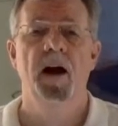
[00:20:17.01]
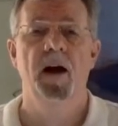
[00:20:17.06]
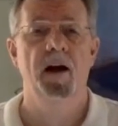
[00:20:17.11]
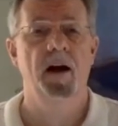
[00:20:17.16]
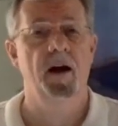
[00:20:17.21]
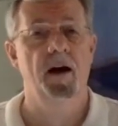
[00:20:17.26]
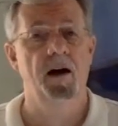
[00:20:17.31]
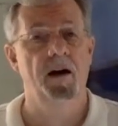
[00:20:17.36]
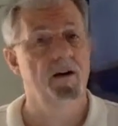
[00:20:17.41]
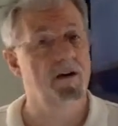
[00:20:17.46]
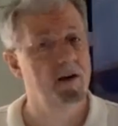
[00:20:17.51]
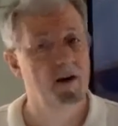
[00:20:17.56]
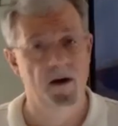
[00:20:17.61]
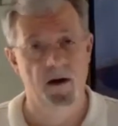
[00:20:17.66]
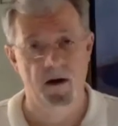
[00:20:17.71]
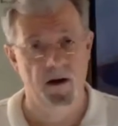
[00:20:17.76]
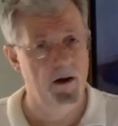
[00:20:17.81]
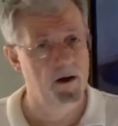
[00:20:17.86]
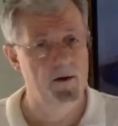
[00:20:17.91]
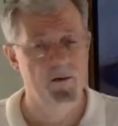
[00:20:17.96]
And
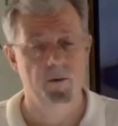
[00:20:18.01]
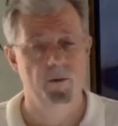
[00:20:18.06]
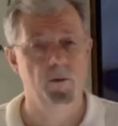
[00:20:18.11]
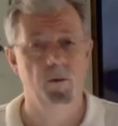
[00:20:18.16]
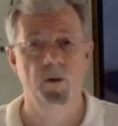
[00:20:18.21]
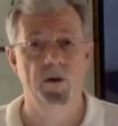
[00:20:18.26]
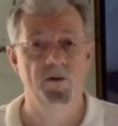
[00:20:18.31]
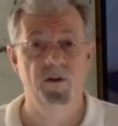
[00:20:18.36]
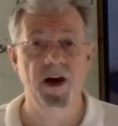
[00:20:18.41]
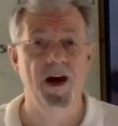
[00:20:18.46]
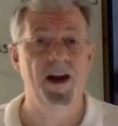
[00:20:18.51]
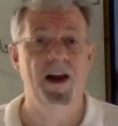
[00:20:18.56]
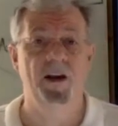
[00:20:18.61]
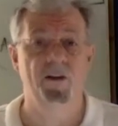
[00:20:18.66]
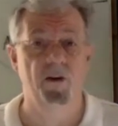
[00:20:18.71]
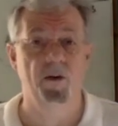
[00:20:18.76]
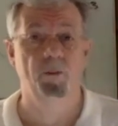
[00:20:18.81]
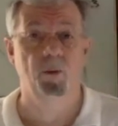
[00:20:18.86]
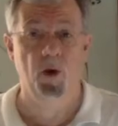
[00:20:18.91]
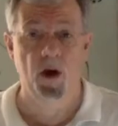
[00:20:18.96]
uh, we've got to
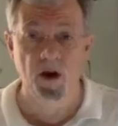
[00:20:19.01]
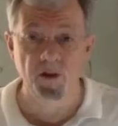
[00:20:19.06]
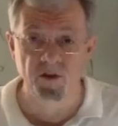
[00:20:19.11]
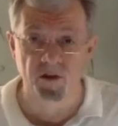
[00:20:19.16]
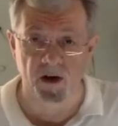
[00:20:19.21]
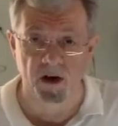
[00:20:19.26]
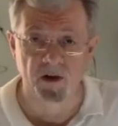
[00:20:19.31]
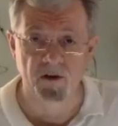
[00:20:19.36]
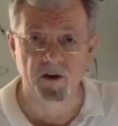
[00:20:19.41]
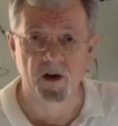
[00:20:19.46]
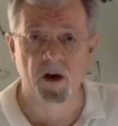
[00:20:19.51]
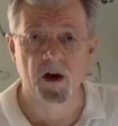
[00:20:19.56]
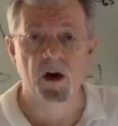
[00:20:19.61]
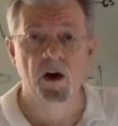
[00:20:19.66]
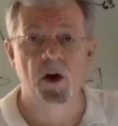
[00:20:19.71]
have a president